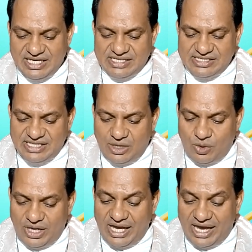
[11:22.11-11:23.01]
See now
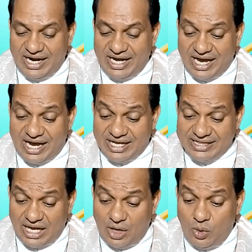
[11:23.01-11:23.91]
why and
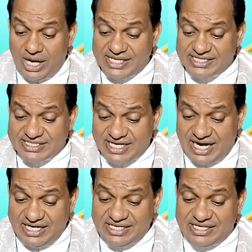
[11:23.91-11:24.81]
now I
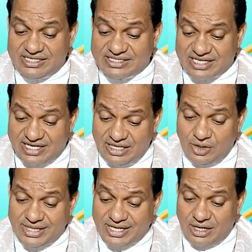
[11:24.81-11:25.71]
stand here trial
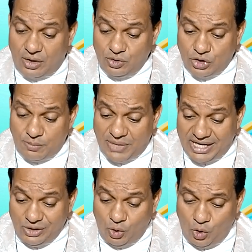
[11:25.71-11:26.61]
on account of
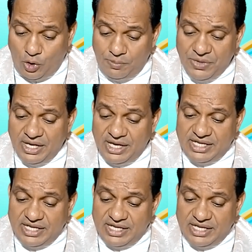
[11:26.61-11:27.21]
my hope